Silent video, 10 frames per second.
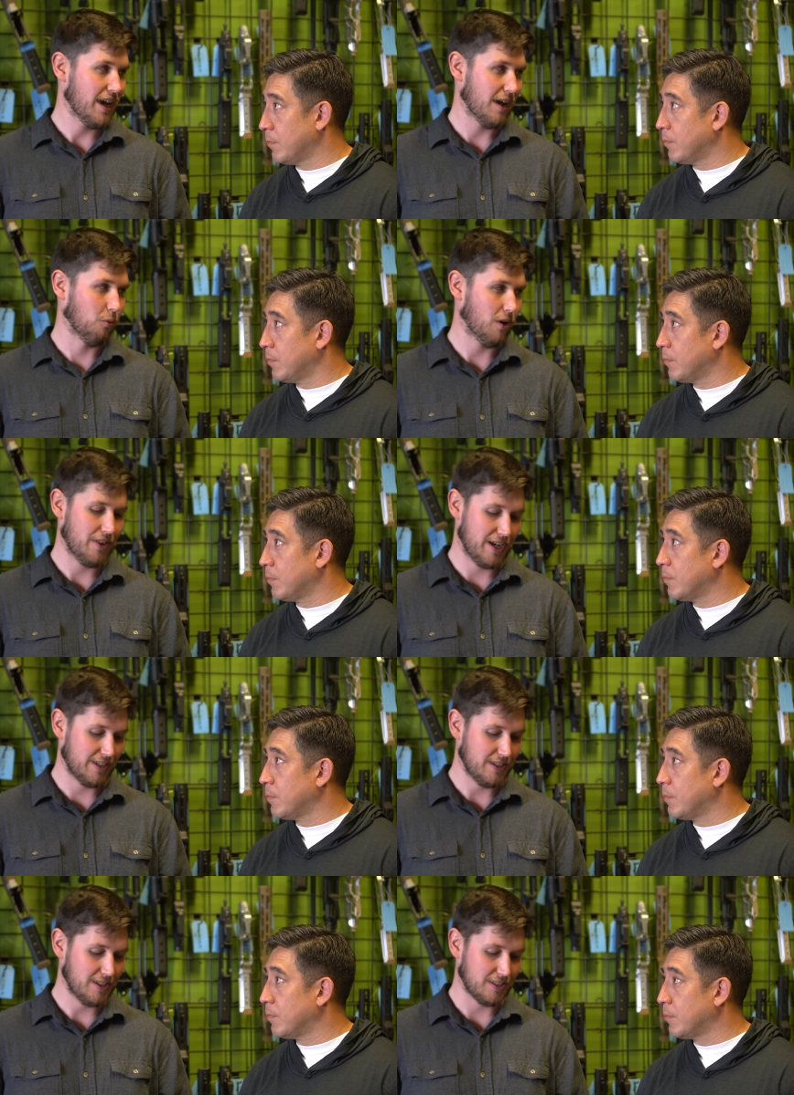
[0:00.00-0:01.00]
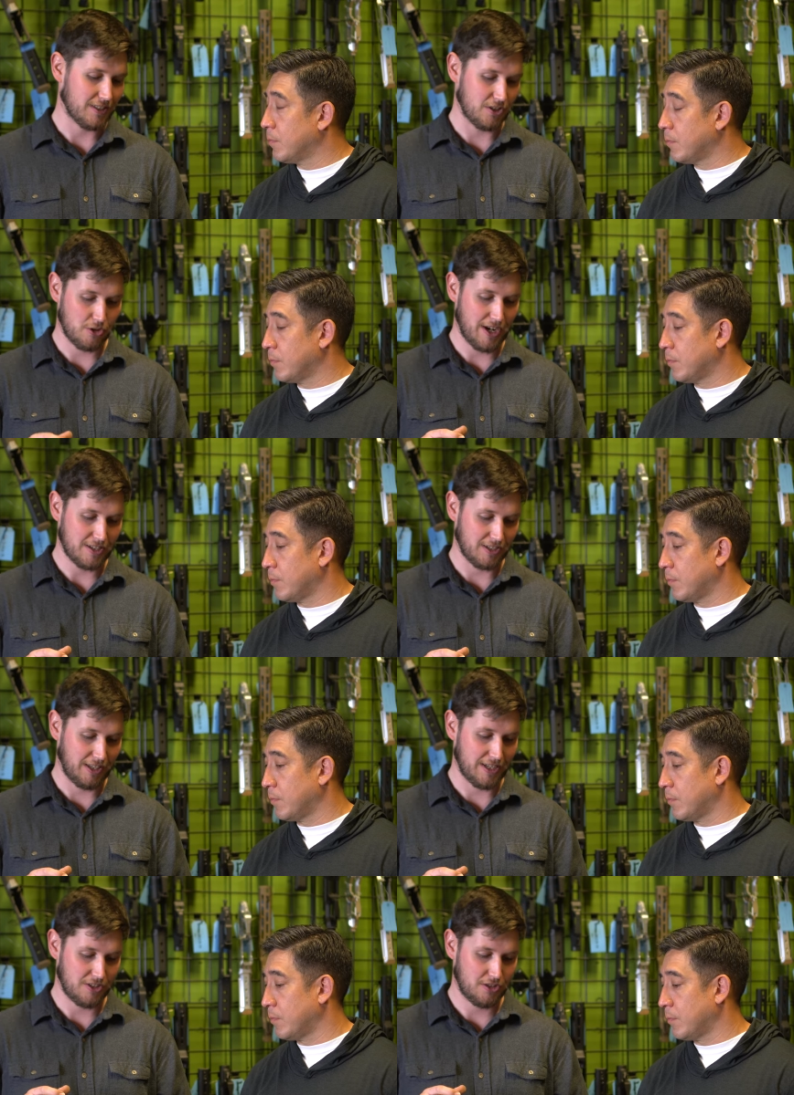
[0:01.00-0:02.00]
Speaker 1: And what that does is it
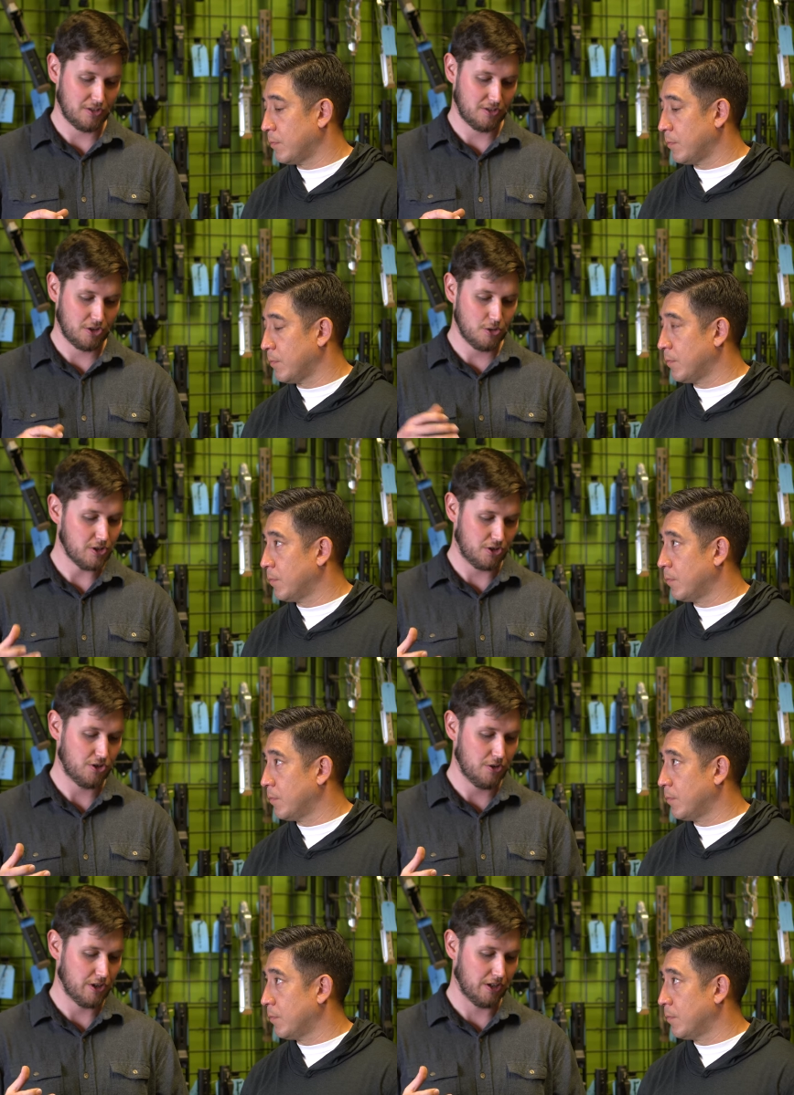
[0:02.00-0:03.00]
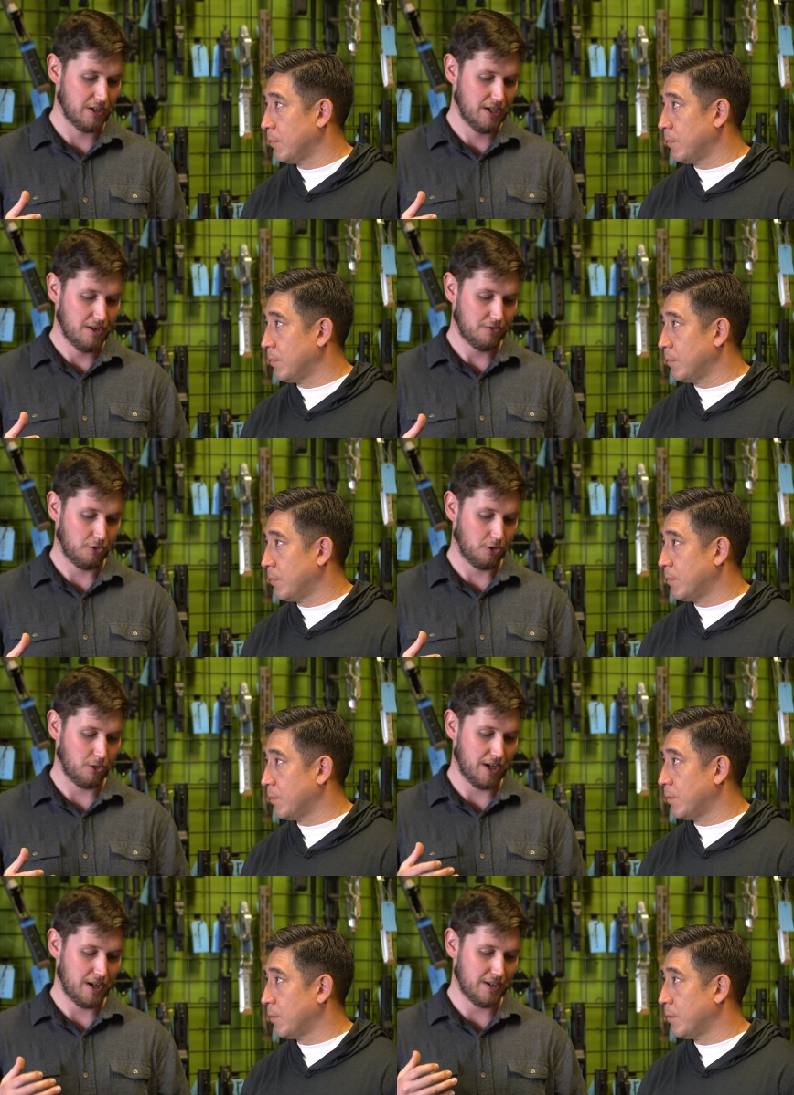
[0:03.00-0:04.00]
translates to the shooter
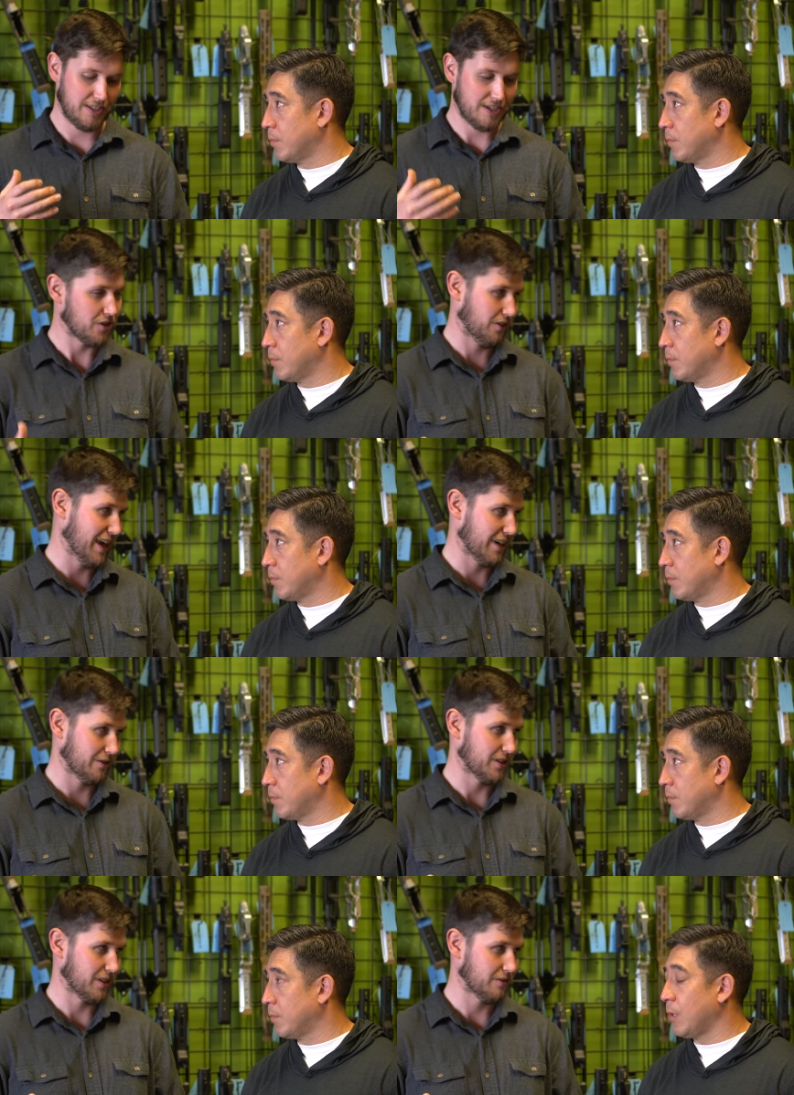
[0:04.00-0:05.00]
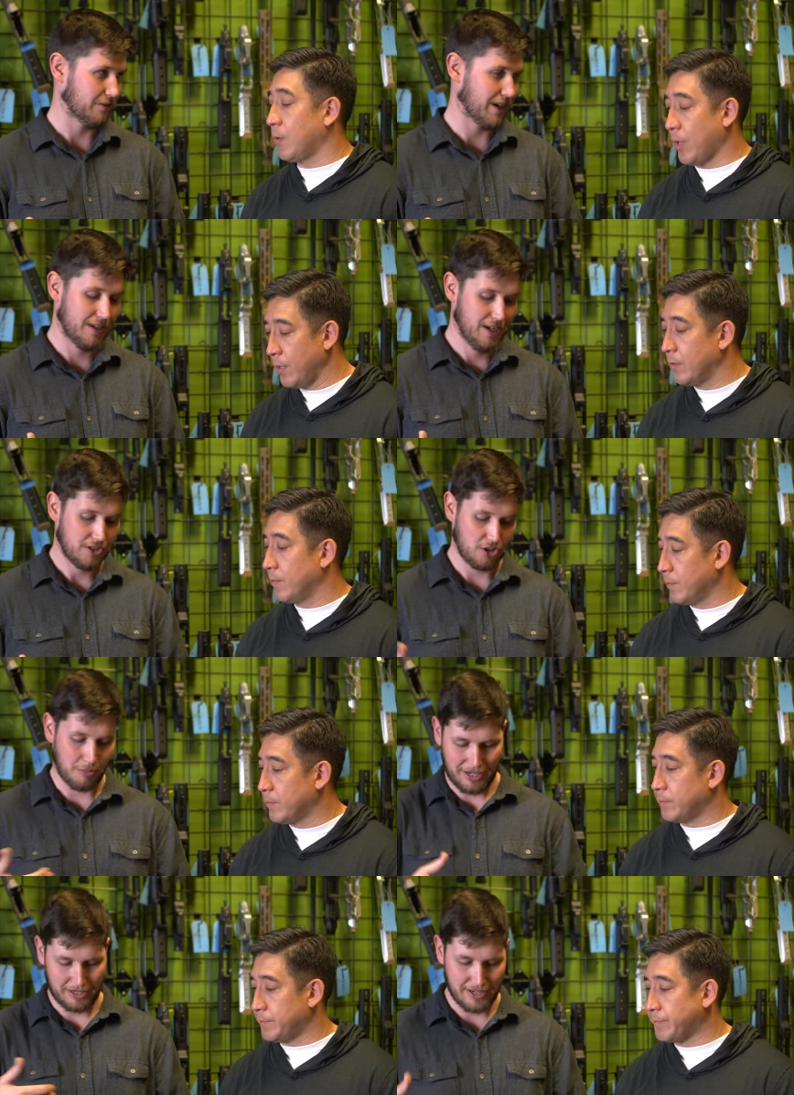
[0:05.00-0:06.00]
for additional accuracy, okay. right? So
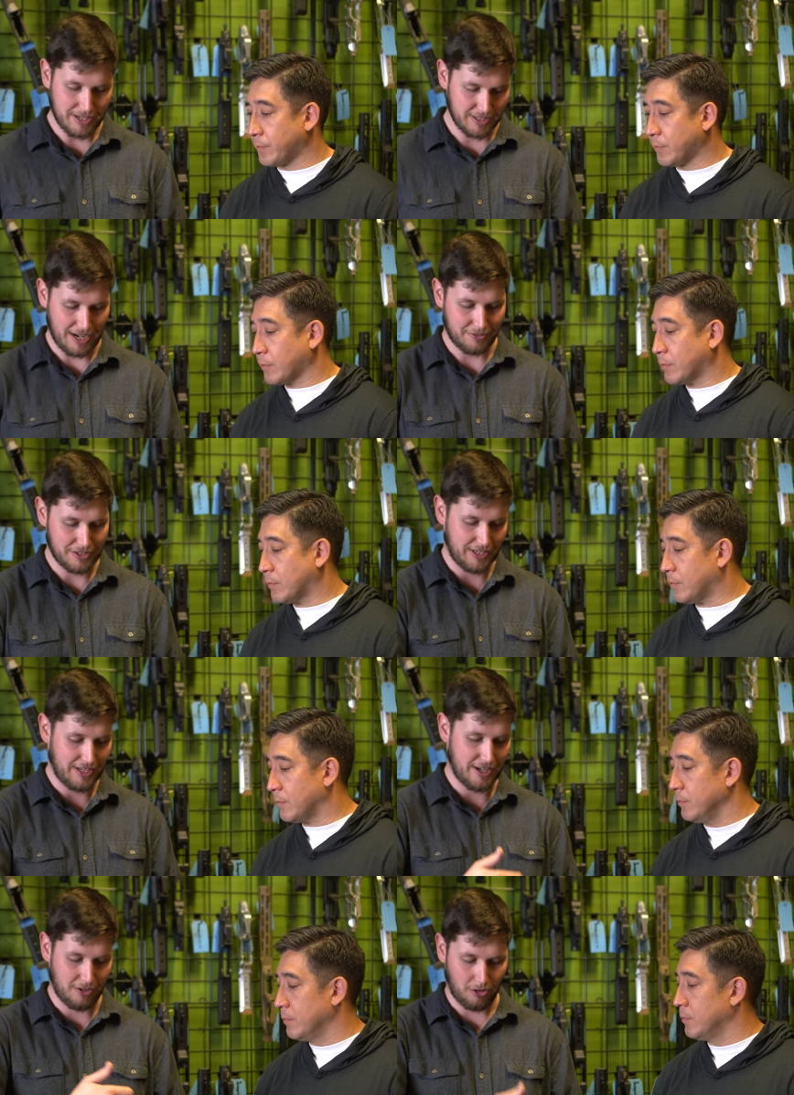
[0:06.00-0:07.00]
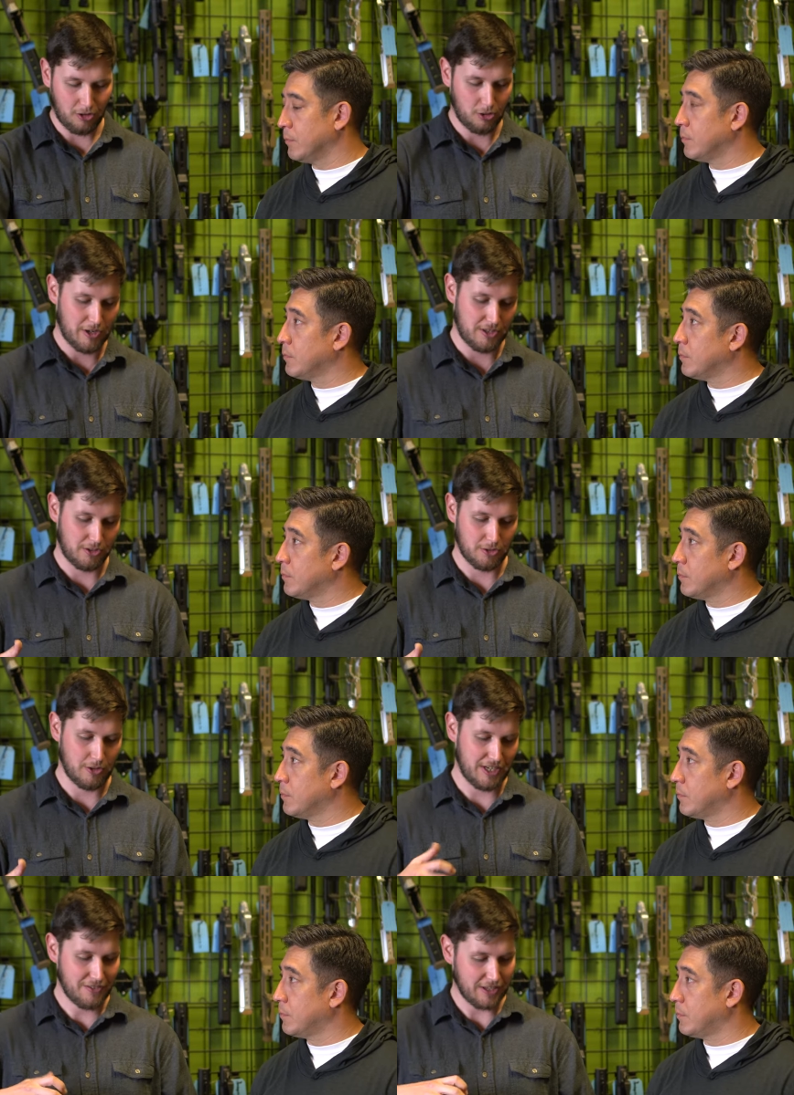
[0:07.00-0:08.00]
by connecting everything in here all the way through
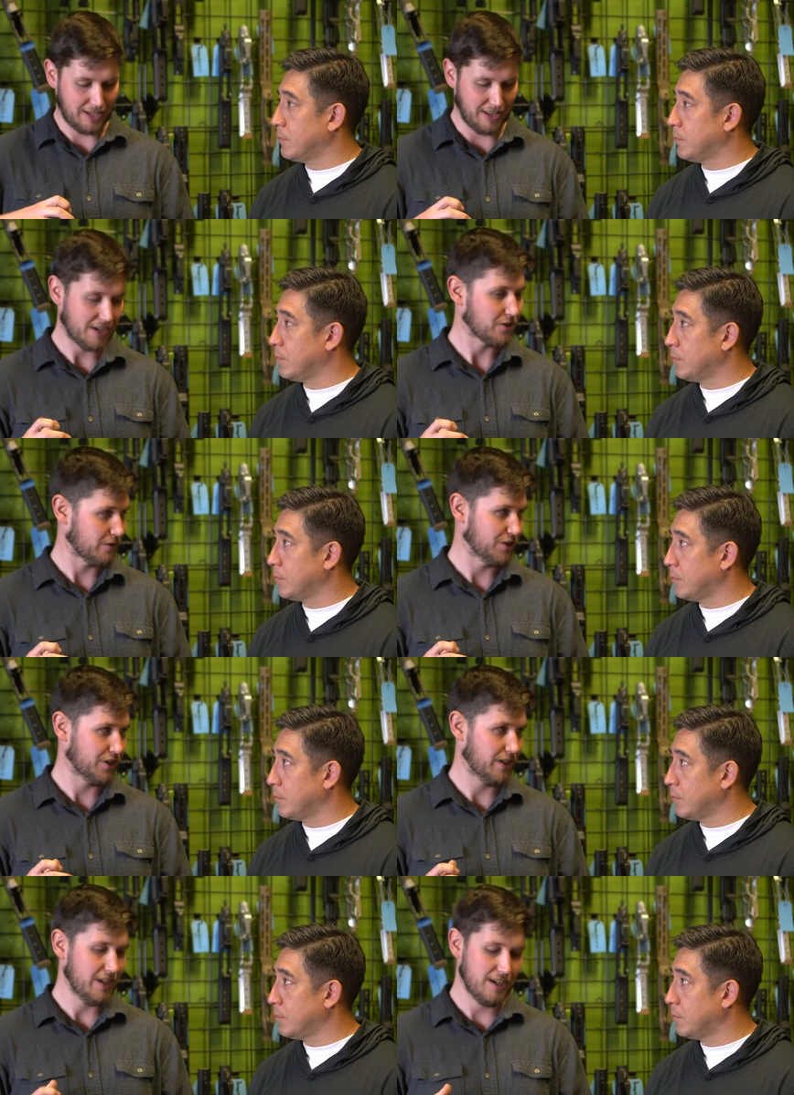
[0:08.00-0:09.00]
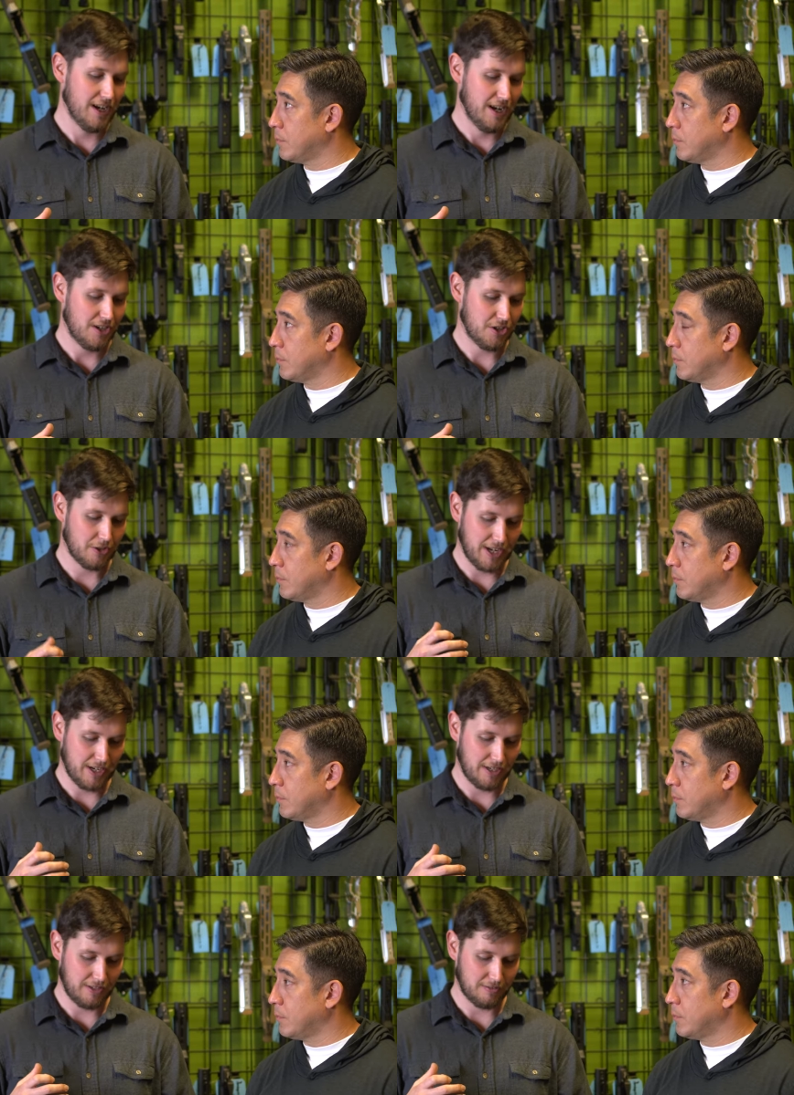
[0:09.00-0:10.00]
and giving it that extra rigidity, you're
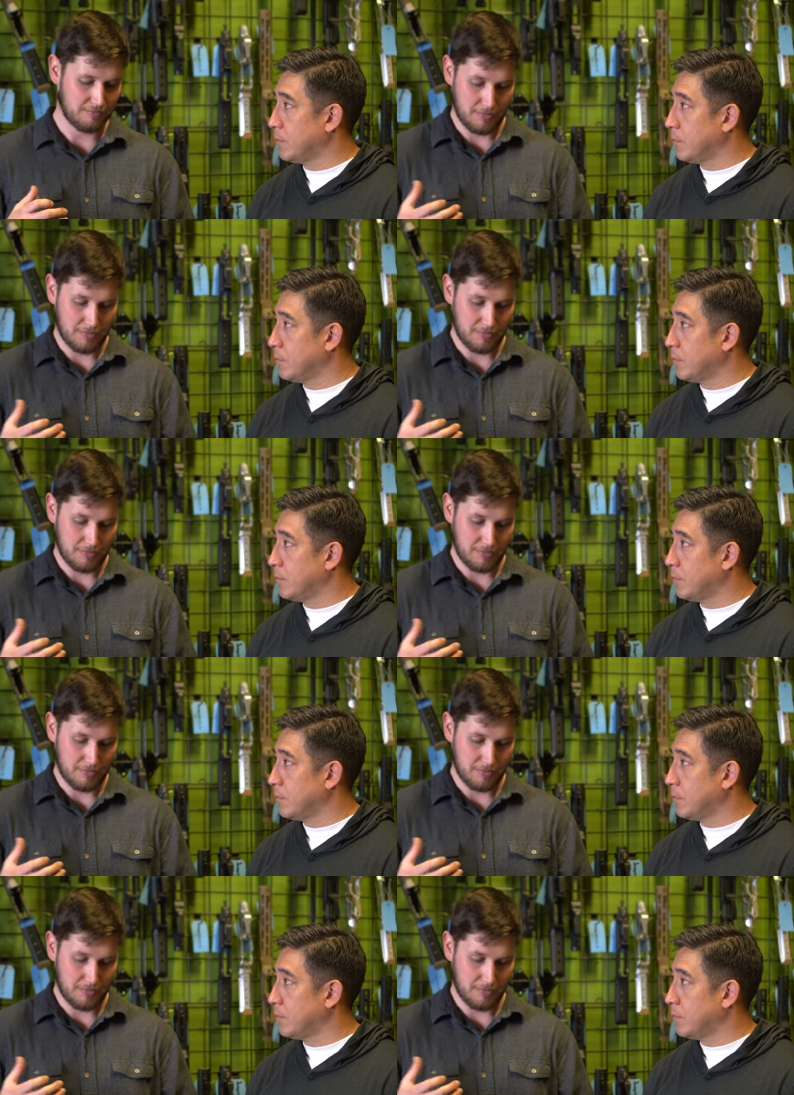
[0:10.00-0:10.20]
getting